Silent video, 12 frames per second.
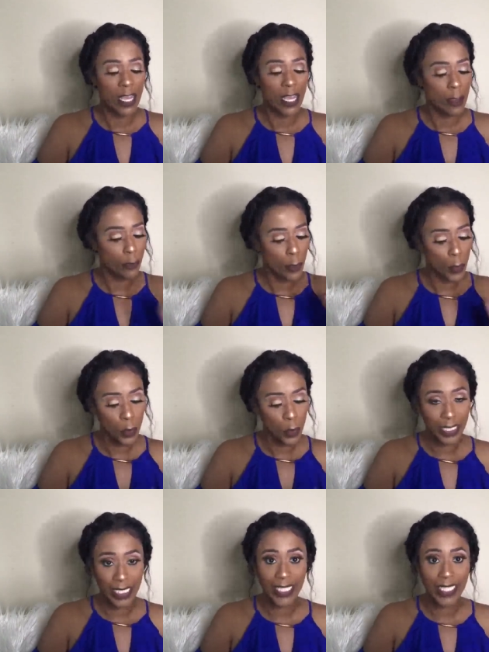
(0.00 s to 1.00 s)
if women
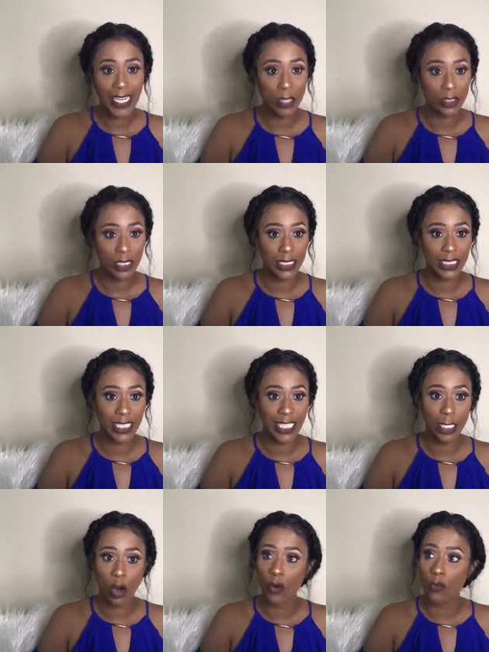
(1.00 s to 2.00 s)
would get counseling to
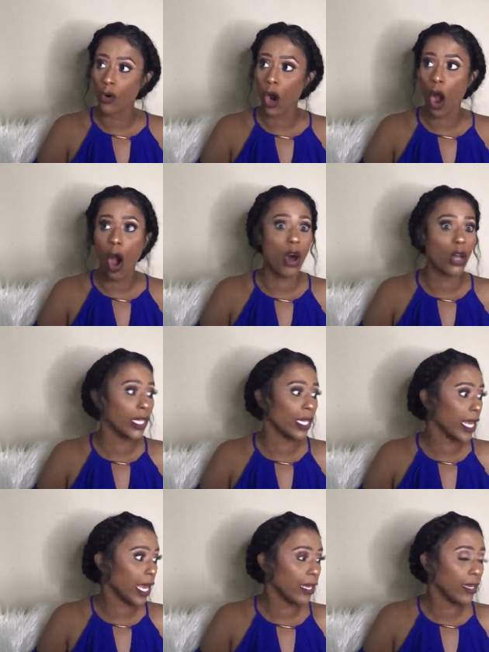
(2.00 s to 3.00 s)
get over all of
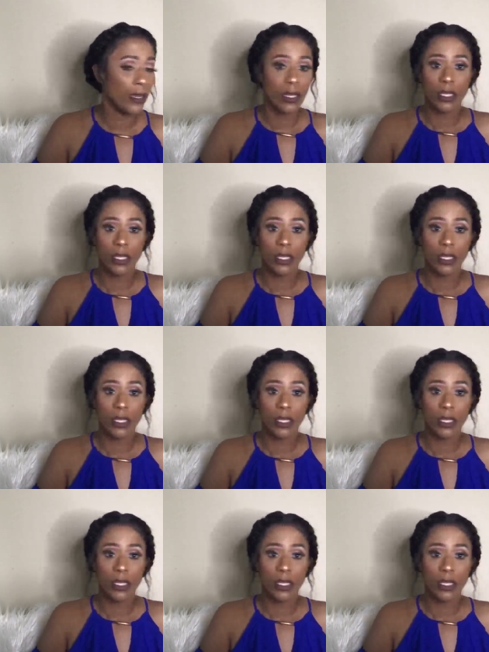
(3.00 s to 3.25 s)
that,